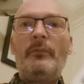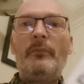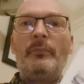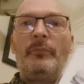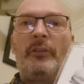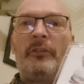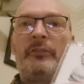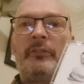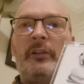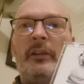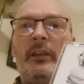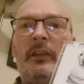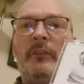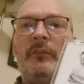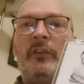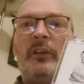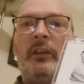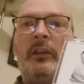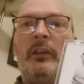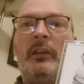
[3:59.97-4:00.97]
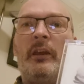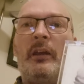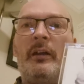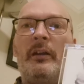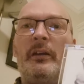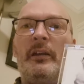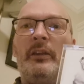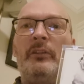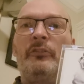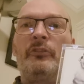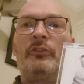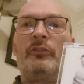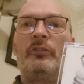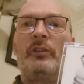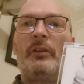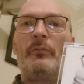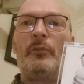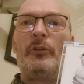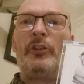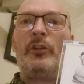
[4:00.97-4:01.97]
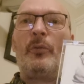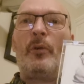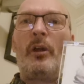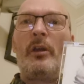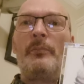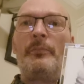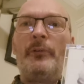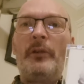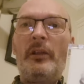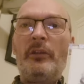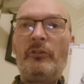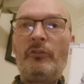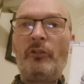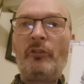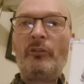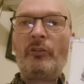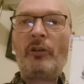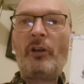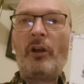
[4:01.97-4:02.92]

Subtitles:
The sleeve here, is when you open it, it's just